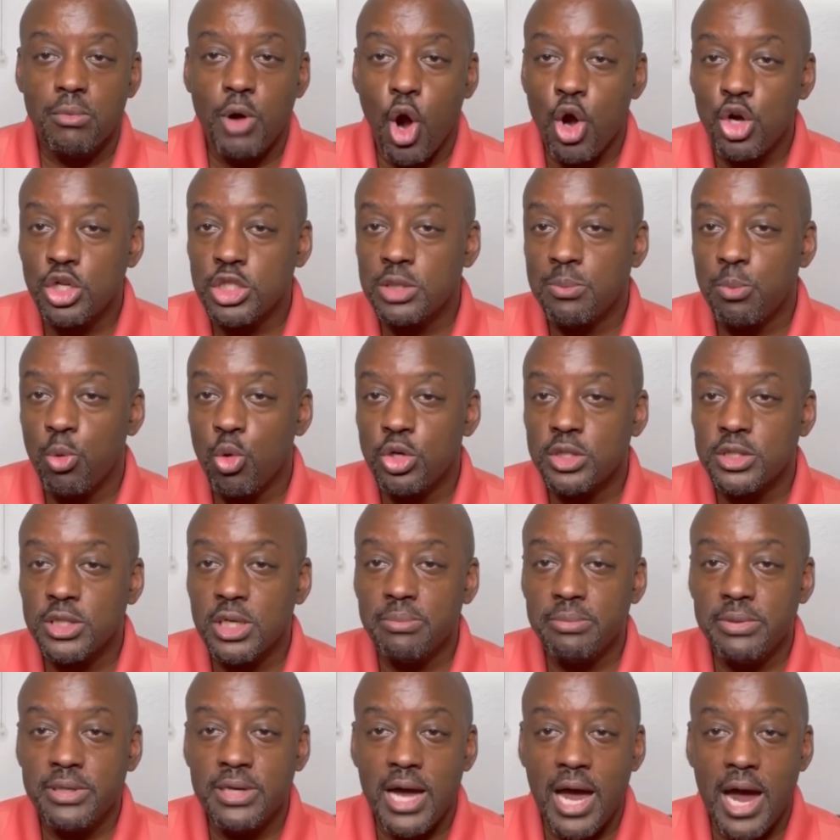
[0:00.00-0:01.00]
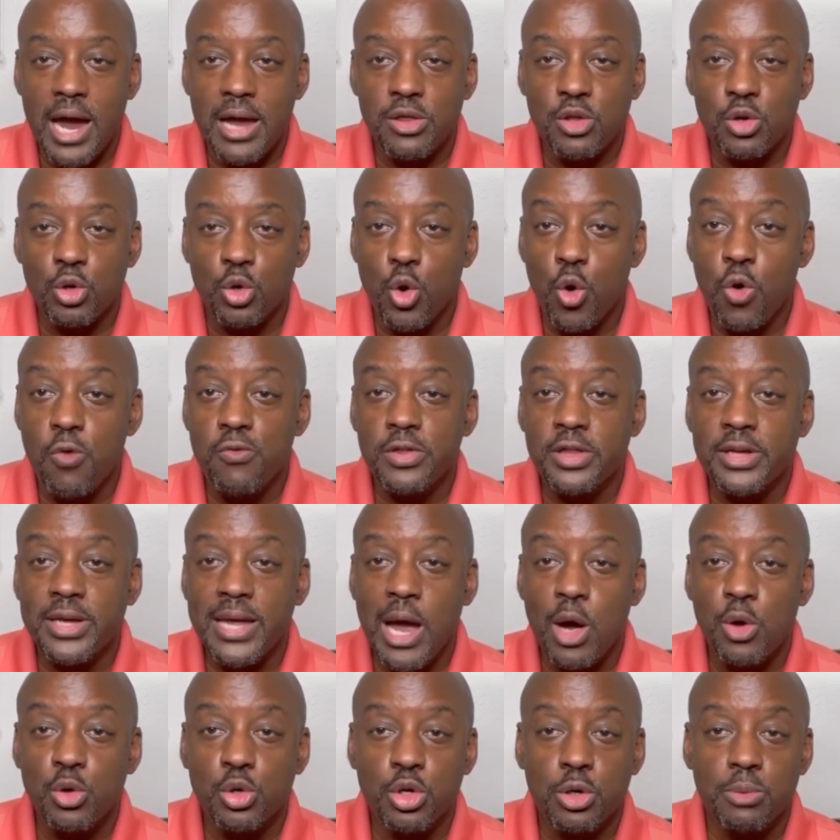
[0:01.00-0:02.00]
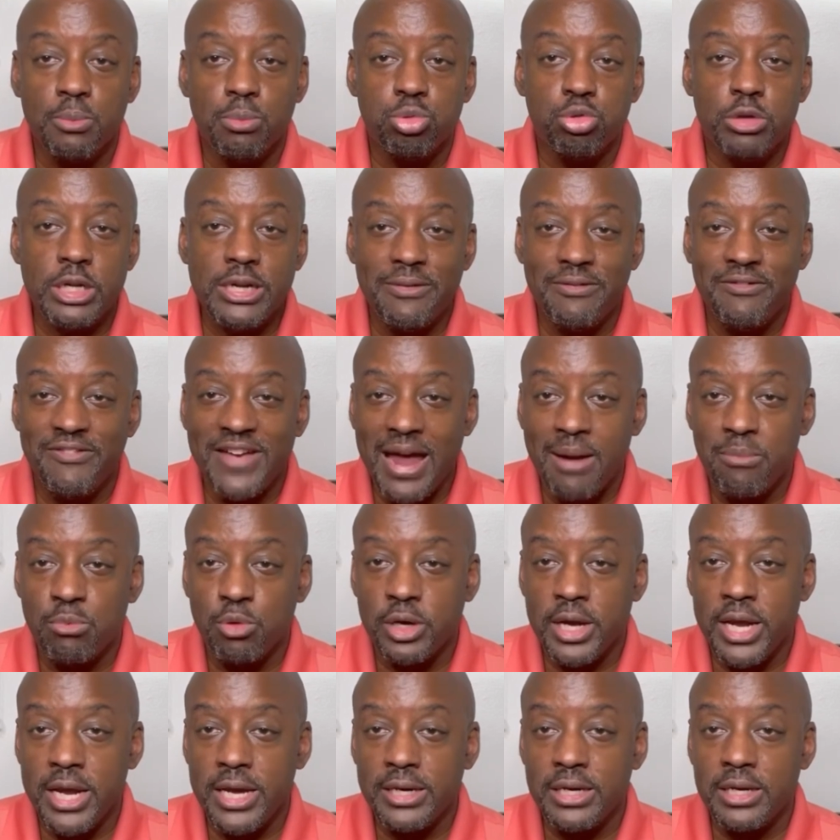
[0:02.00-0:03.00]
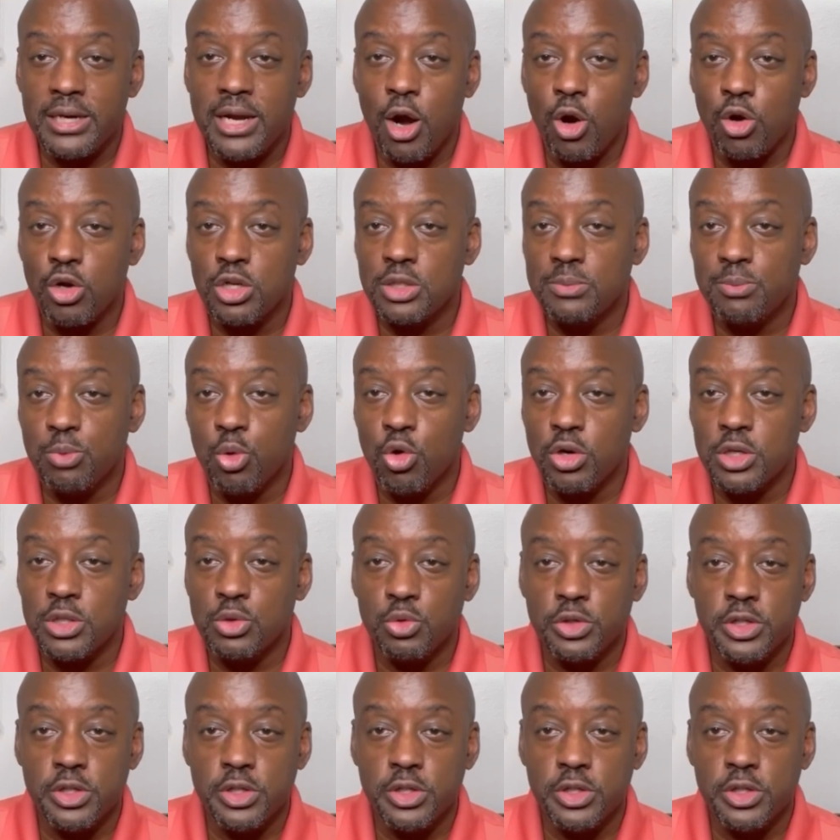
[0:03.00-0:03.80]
Arch supports can be either over-the-counter prefabricated arch supports,